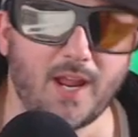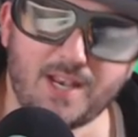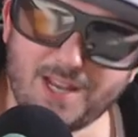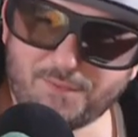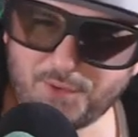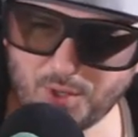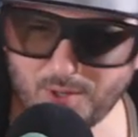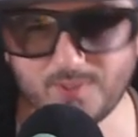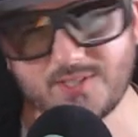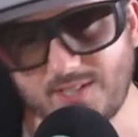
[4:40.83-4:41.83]
Nick Fury
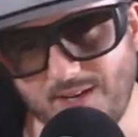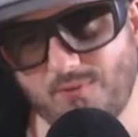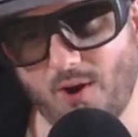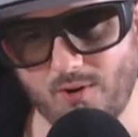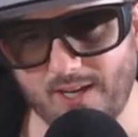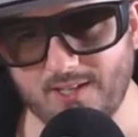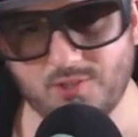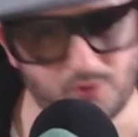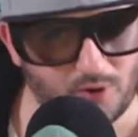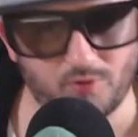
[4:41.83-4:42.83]
would see Rhodey,
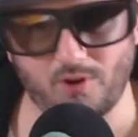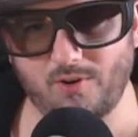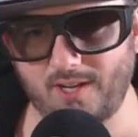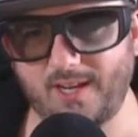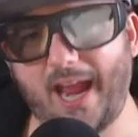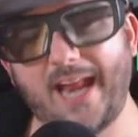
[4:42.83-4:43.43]
Skrull Rhodey, and